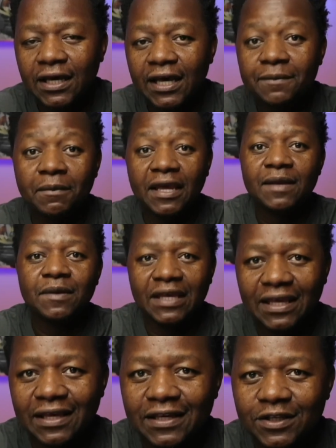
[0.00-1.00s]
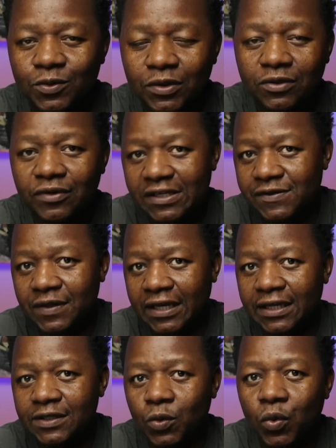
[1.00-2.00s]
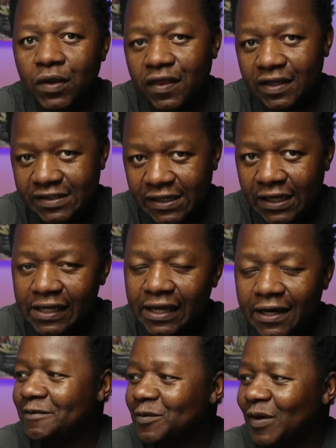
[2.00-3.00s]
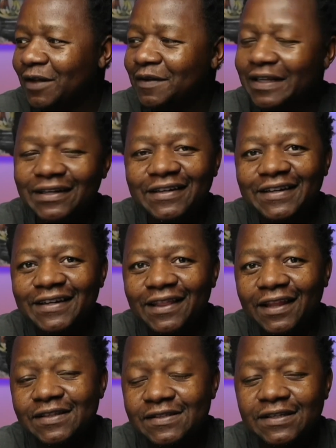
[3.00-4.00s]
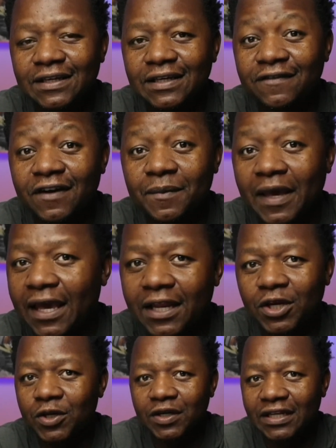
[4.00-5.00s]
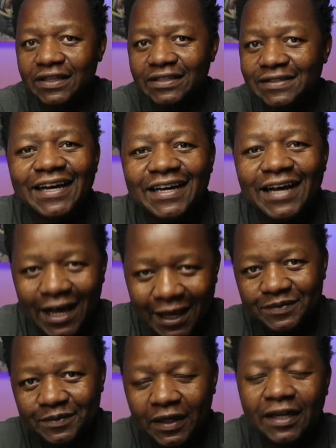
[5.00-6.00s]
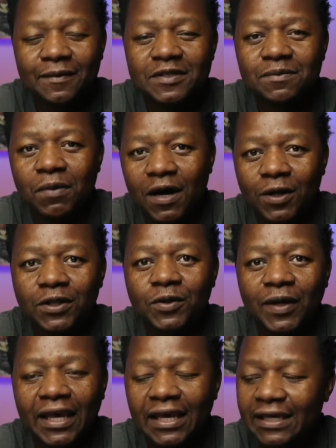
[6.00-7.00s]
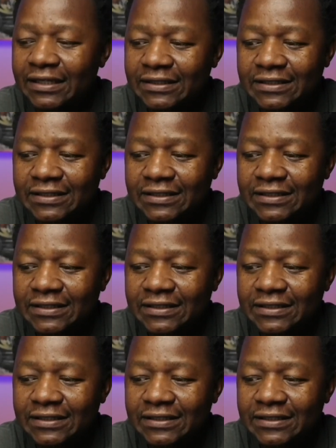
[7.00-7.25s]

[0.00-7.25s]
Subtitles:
and maybe you will resonate with this idea. Well, let's see if I'm any good at this. Hi, my name is Paulo, and